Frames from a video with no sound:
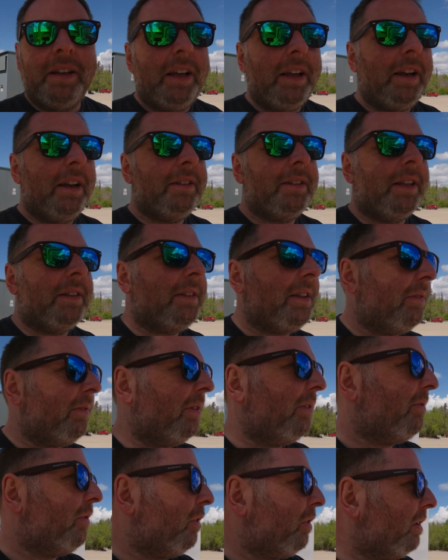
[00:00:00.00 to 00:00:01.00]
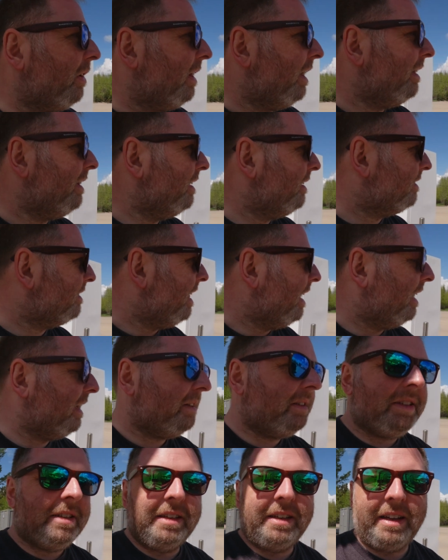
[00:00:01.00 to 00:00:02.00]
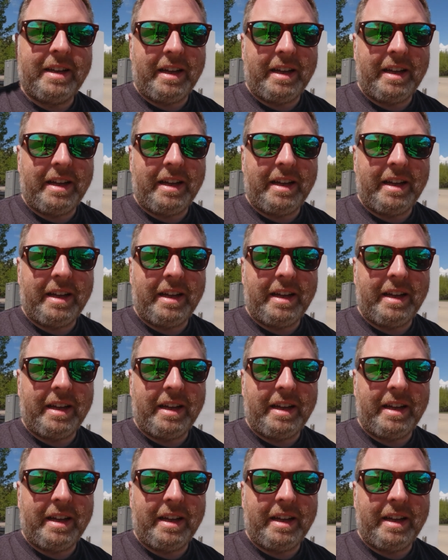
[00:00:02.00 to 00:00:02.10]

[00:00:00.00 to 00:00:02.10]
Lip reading: it is at 74, at least that.